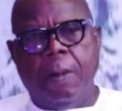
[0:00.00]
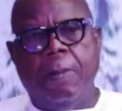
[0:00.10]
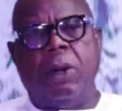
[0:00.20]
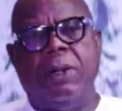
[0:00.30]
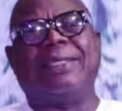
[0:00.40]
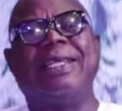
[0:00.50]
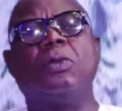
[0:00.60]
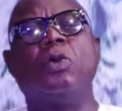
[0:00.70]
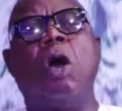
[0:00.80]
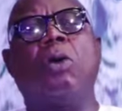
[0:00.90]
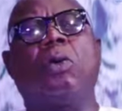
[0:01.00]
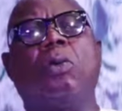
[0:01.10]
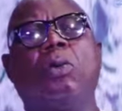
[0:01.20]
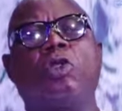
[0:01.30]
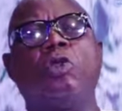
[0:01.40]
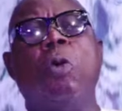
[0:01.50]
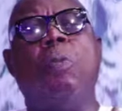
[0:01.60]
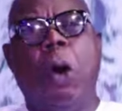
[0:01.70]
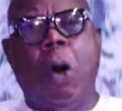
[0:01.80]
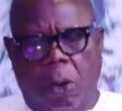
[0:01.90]
but let it not
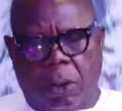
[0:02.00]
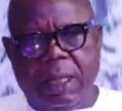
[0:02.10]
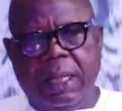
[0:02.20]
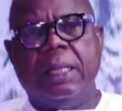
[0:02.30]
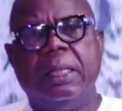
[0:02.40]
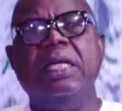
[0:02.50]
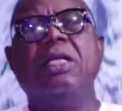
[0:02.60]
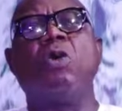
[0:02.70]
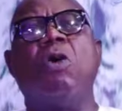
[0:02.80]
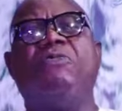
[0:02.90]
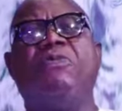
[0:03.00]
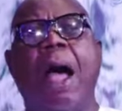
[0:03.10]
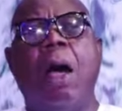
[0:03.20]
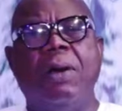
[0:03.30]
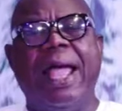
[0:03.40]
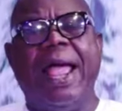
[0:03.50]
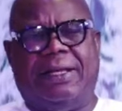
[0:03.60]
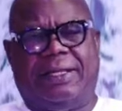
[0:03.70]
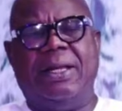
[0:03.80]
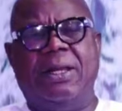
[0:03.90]
snowball into
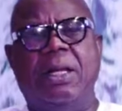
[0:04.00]
violent,